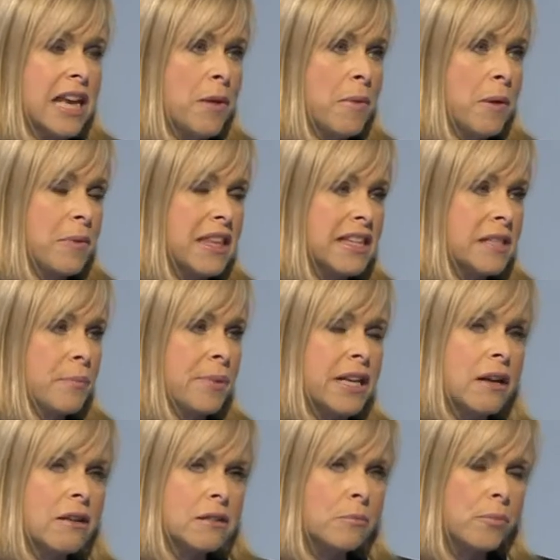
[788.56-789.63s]
maybe they simply
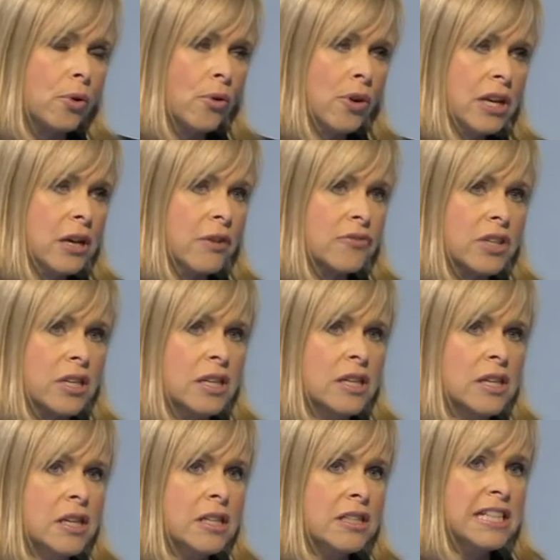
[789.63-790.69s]
can't employ well, enough the, the, the, to, to